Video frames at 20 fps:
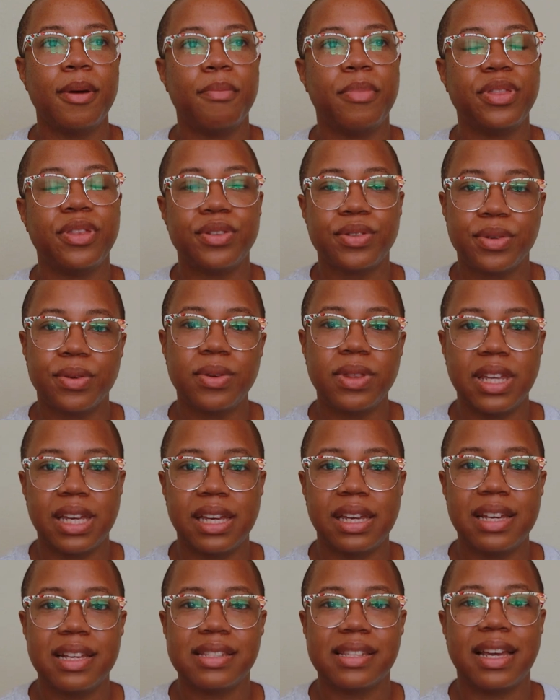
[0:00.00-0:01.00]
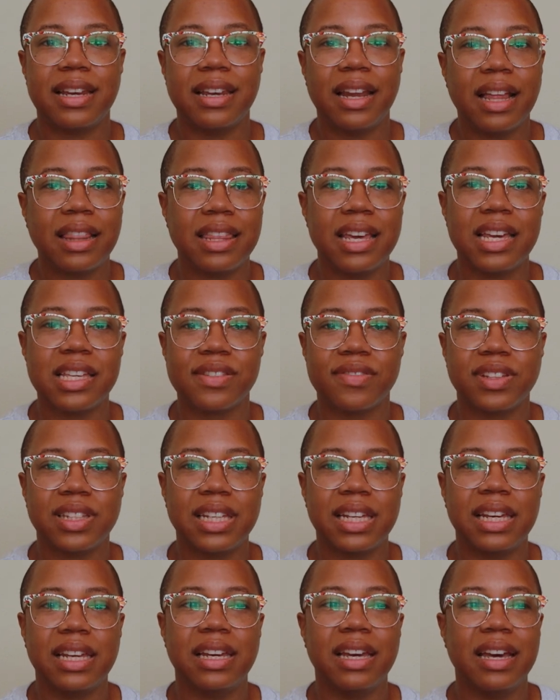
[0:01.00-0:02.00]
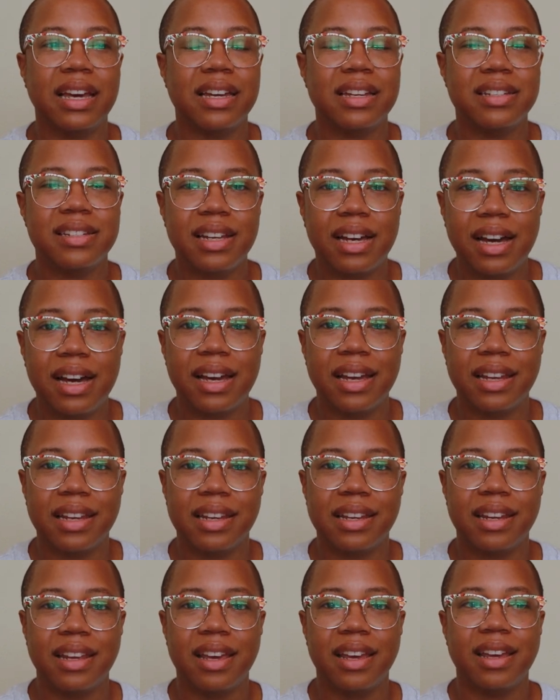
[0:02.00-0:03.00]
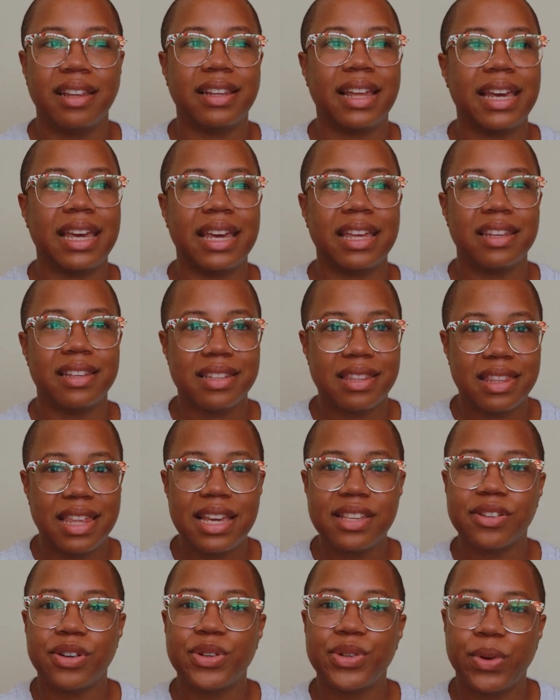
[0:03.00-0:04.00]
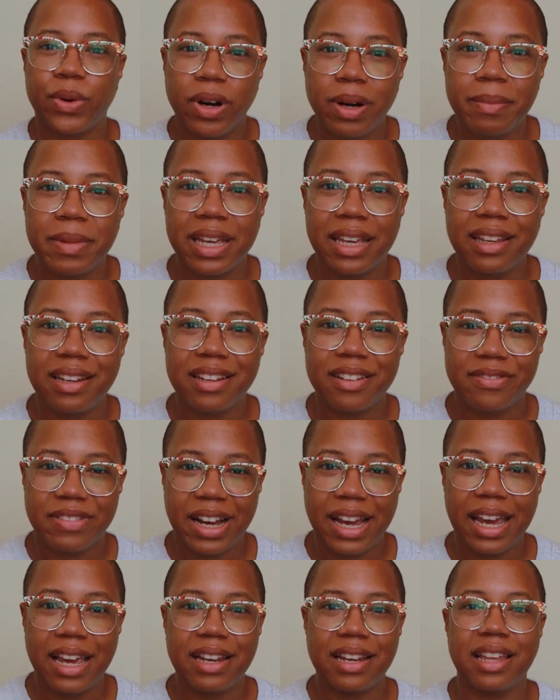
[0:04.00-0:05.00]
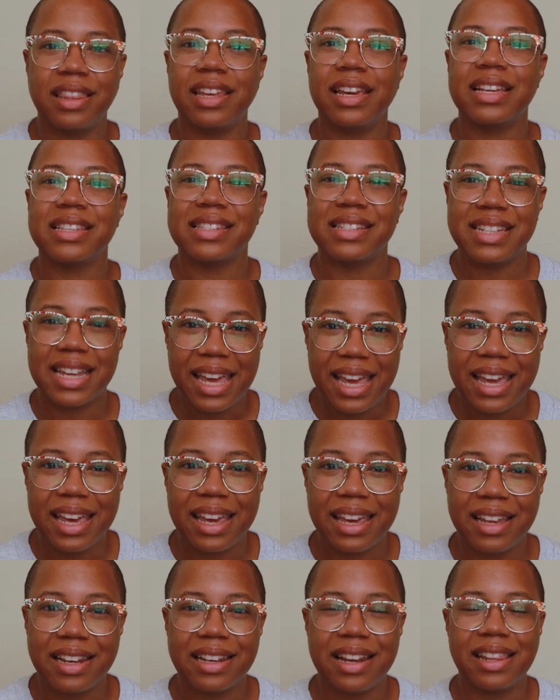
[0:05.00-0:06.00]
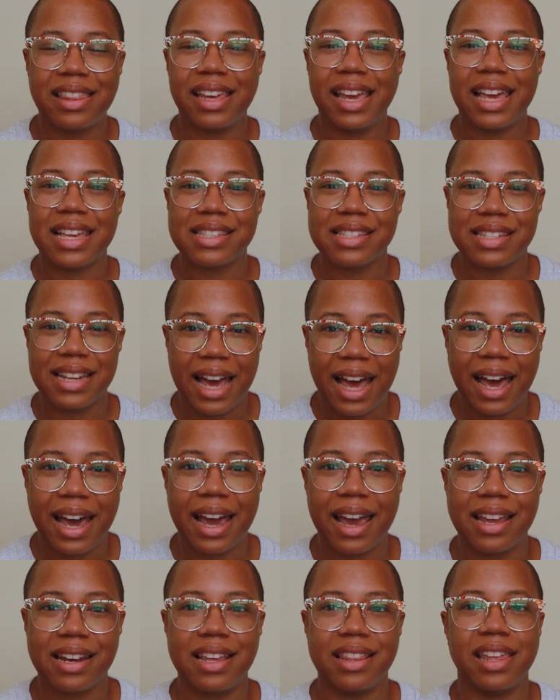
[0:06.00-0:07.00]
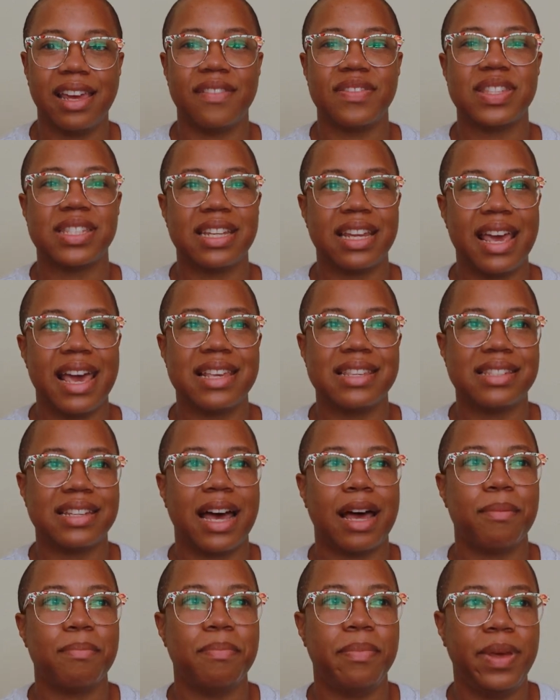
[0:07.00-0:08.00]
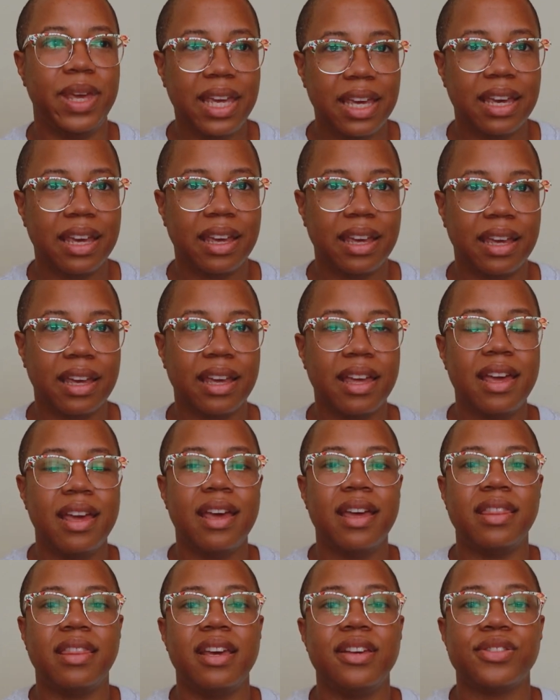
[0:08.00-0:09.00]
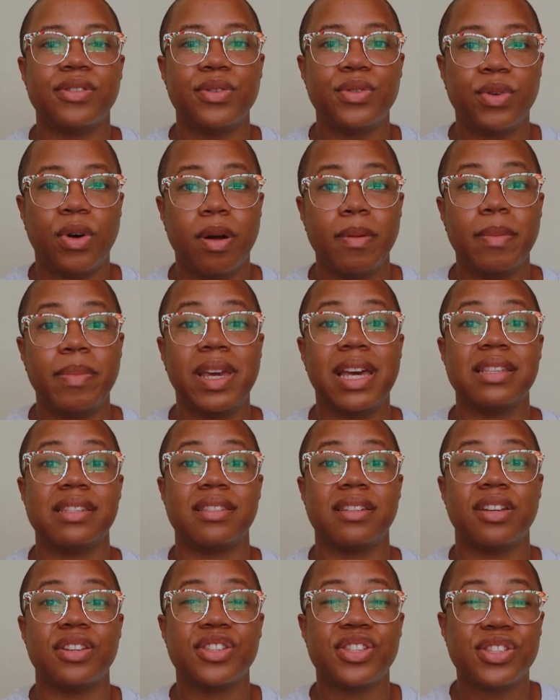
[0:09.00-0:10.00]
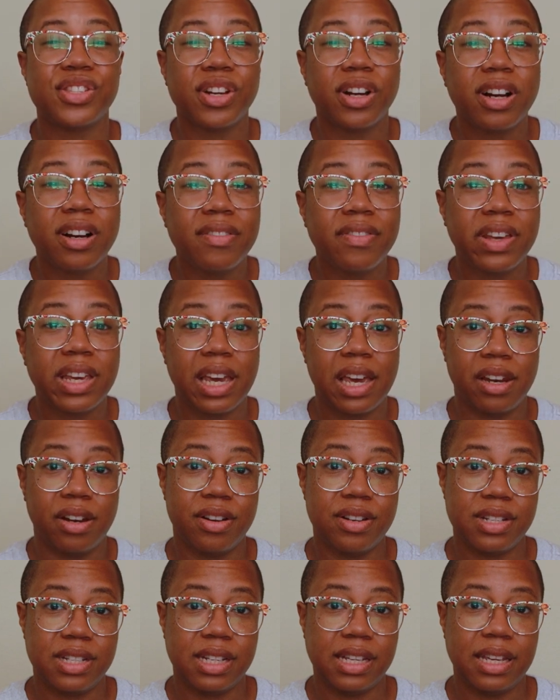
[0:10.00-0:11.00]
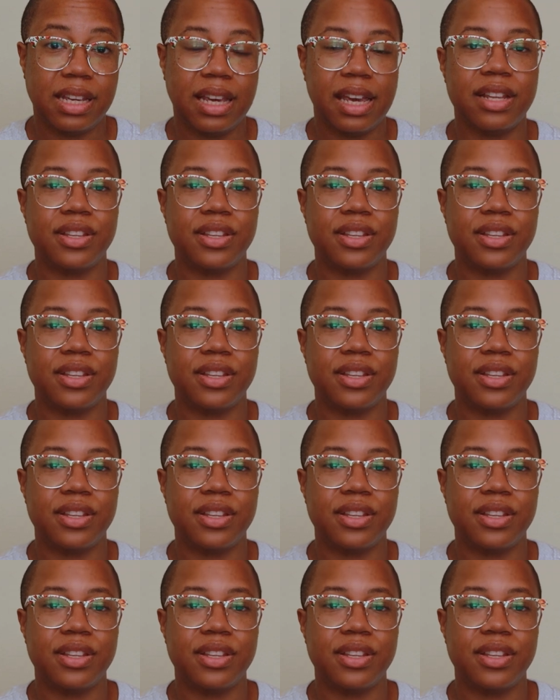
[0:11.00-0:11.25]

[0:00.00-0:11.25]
But the truth is that nothing is really done. Like, things are dormant, right? Nothing is dead. Nothing has died. Nothing has stopped being. Things are dormant because it's conserving energy.